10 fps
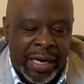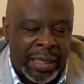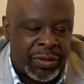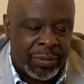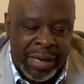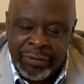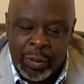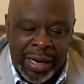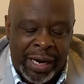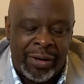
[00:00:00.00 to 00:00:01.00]
It comes from
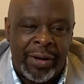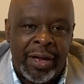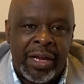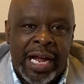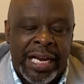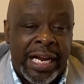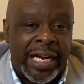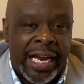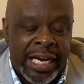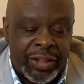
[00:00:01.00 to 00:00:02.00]
everywhere, and it
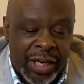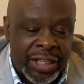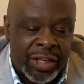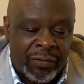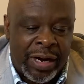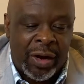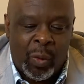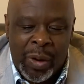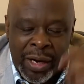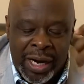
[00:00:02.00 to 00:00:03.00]
and it's it's a very real,